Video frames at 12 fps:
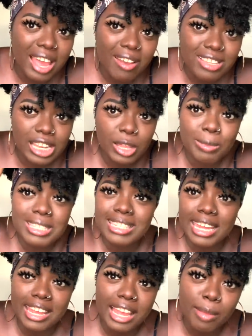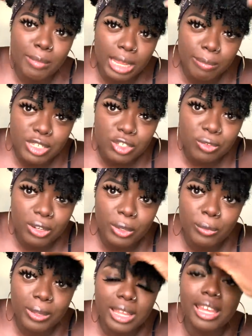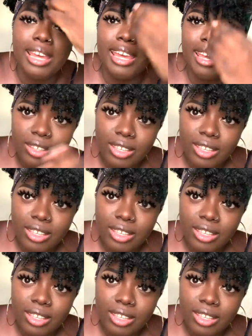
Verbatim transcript: was a little mistake I made, but you know what?